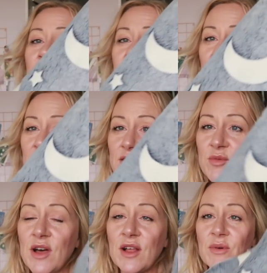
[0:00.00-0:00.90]
the dark as
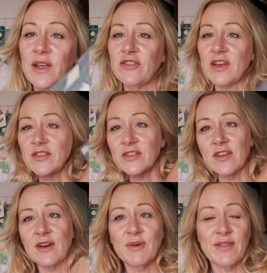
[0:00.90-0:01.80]
well, which I just
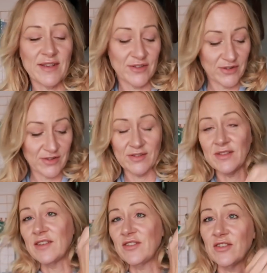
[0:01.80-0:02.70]
thought, well, that's
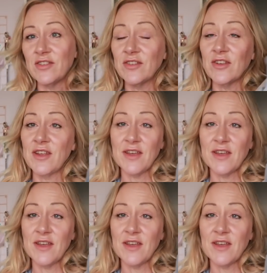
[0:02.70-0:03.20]
just